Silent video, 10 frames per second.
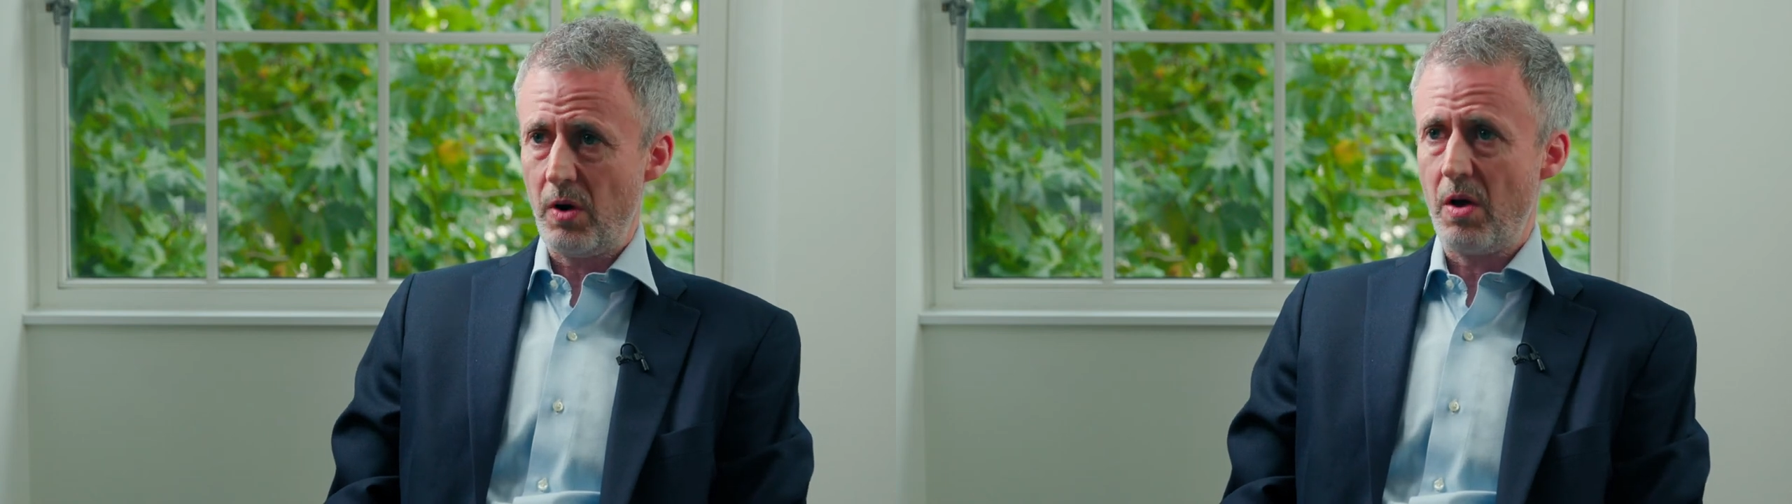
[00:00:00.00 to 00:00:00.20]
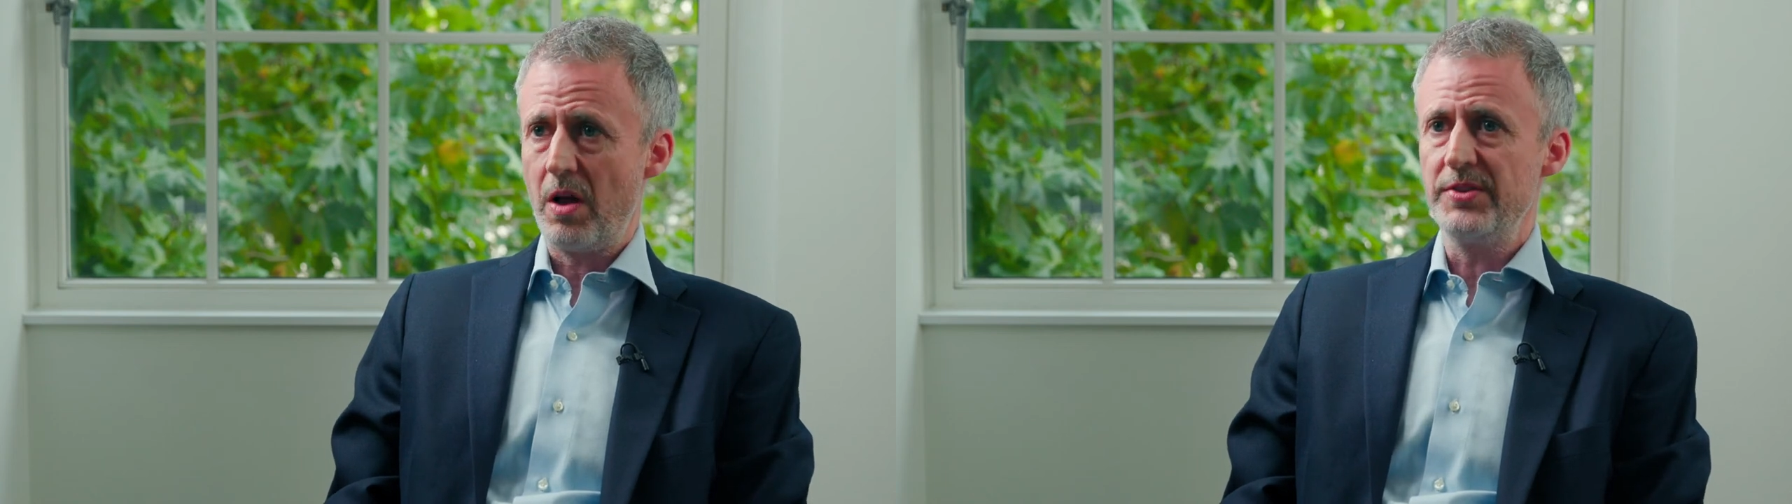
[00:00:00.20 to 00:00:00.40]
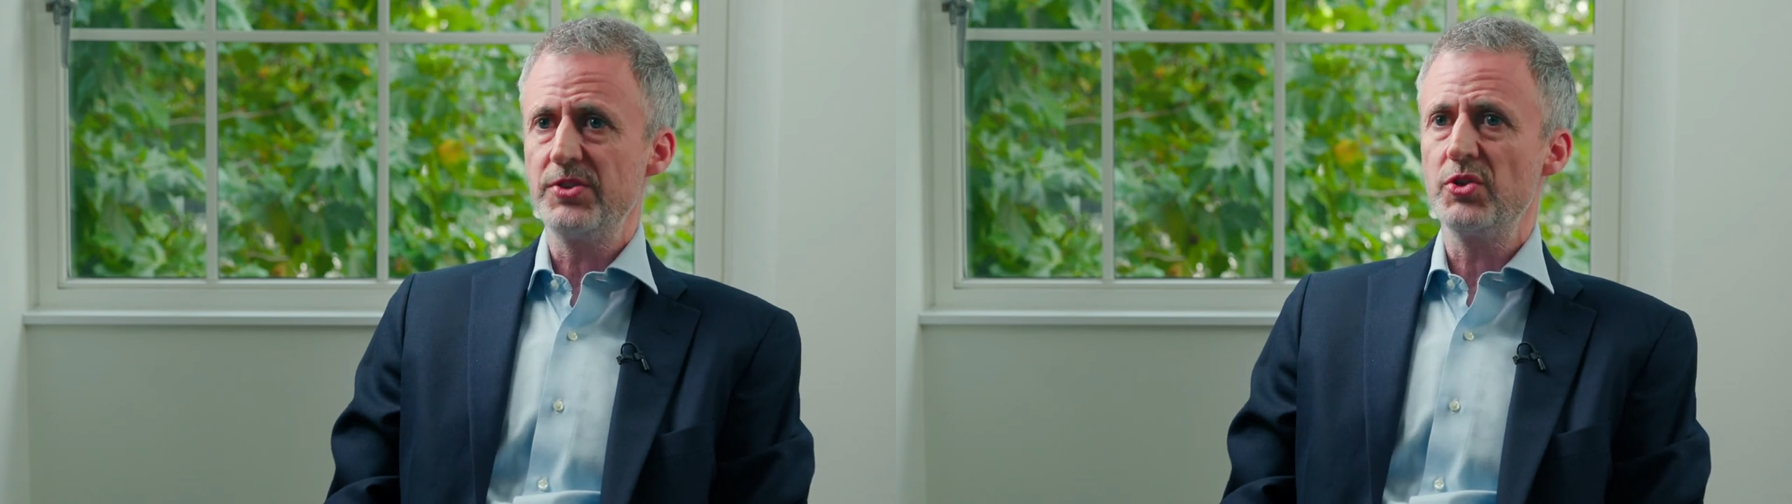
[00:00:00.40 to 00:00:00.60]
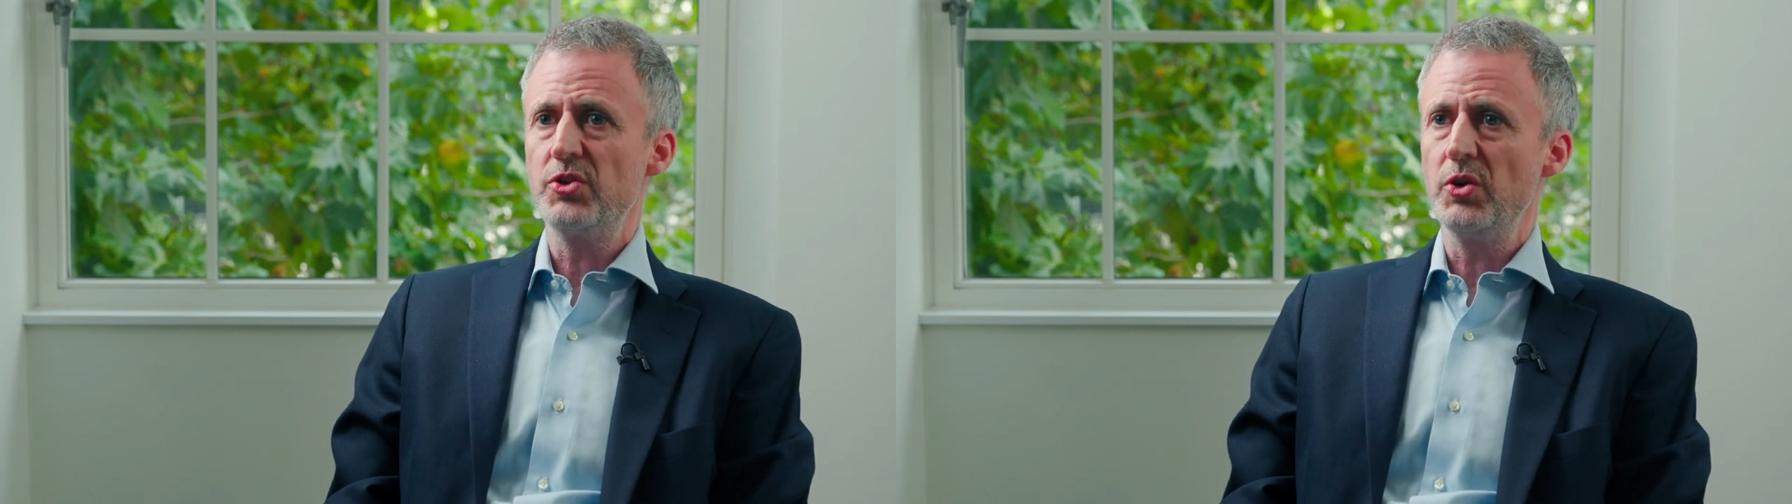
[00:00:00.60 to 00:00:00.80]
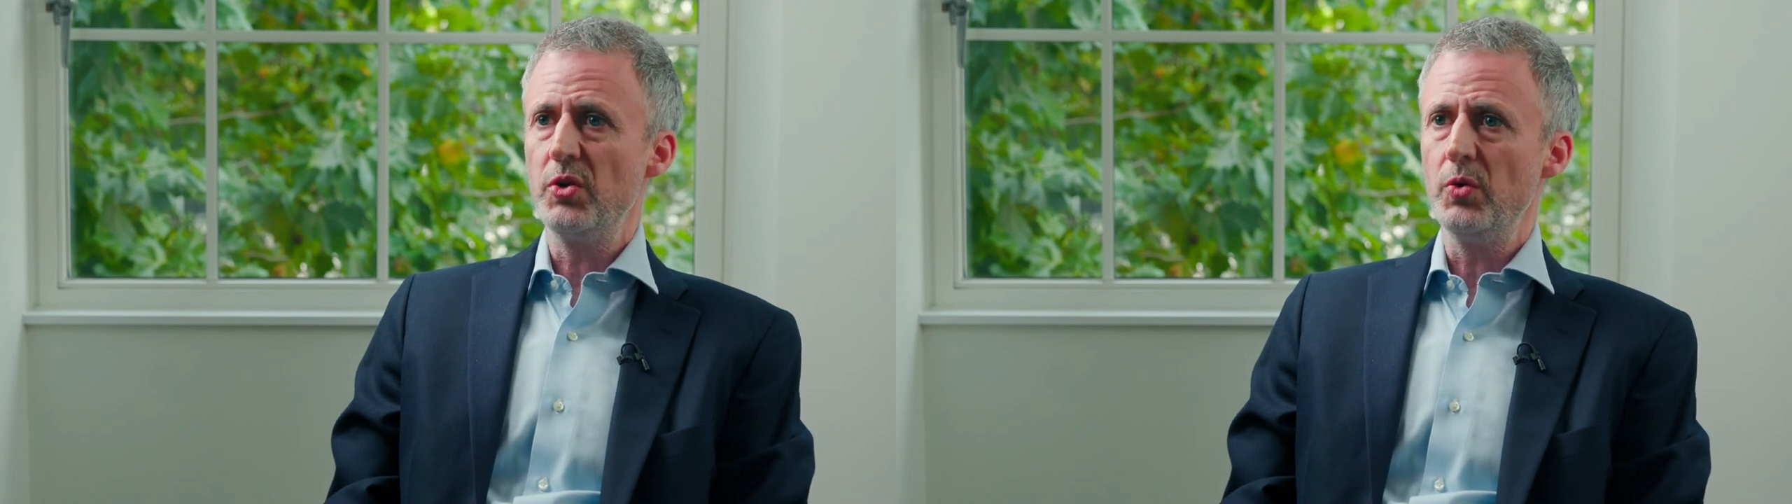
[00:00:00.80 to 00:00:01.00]
client
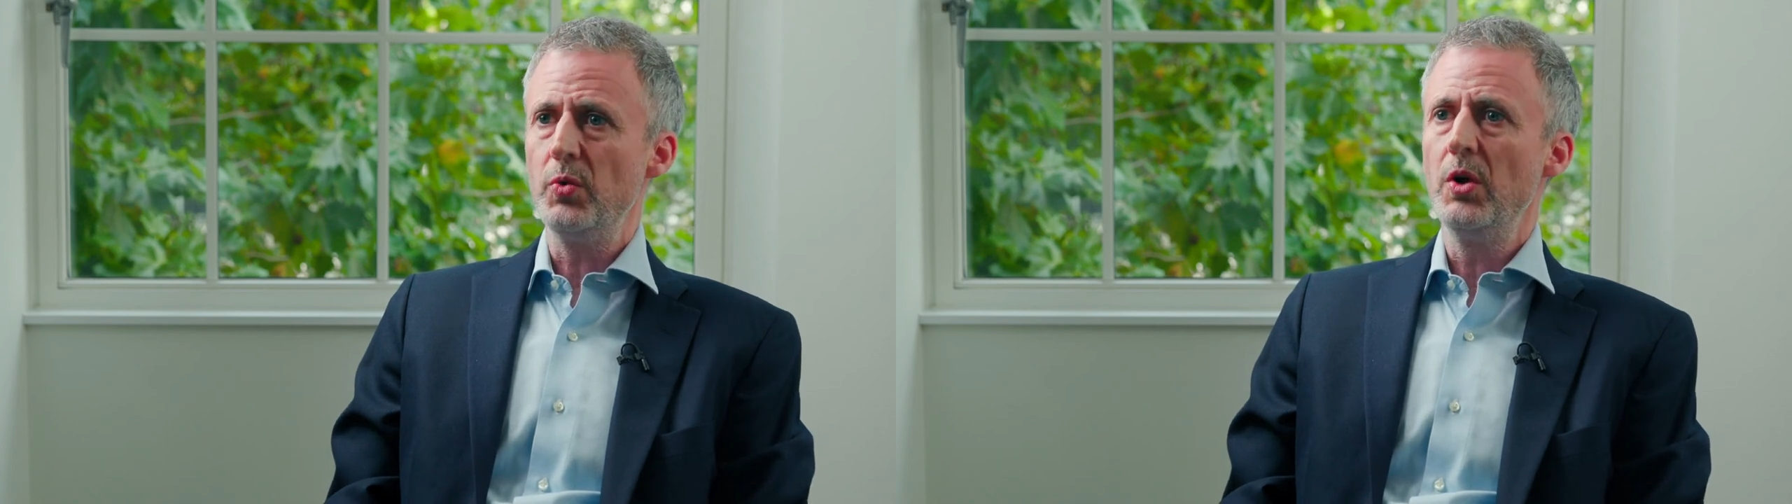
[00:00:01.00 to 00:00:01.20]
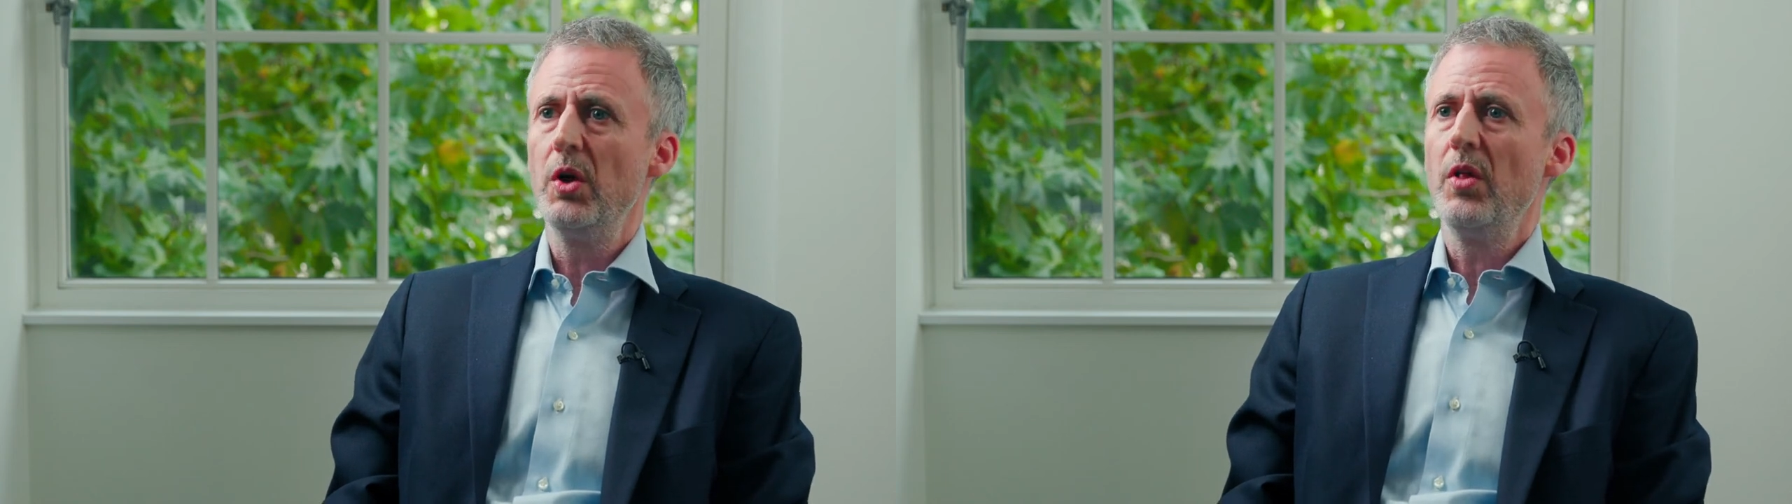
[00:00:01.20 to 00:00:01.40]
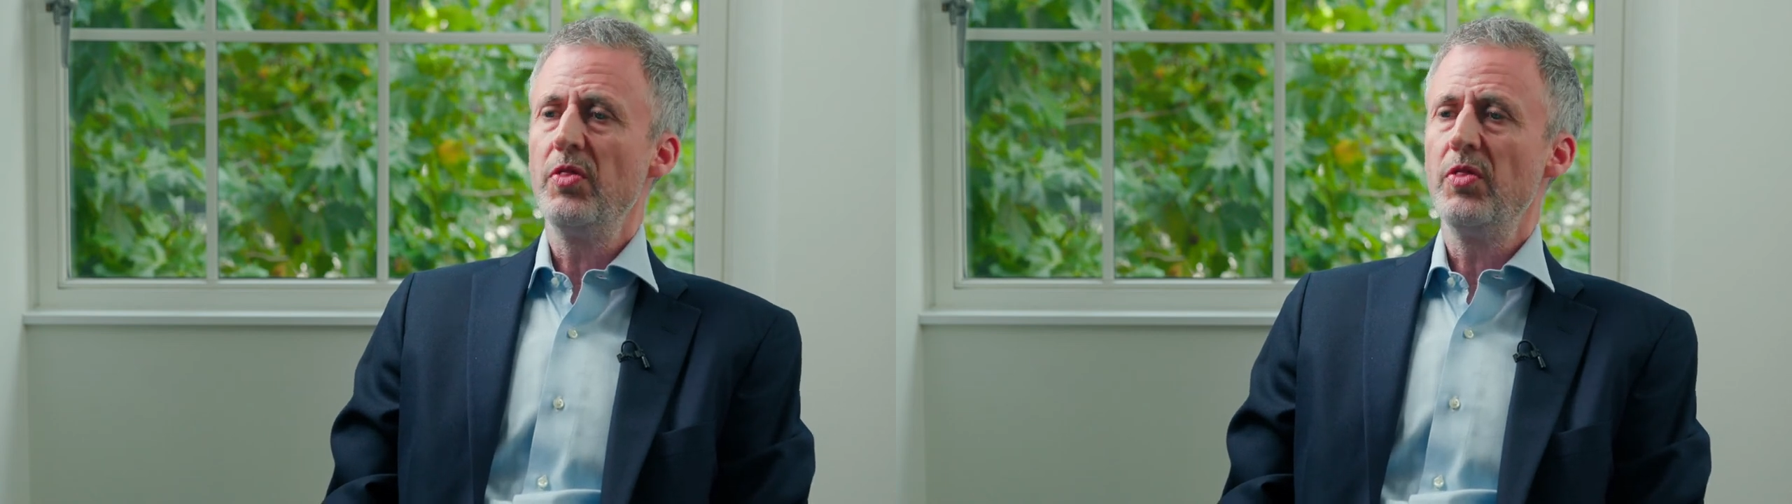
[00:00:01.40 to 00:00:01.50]
to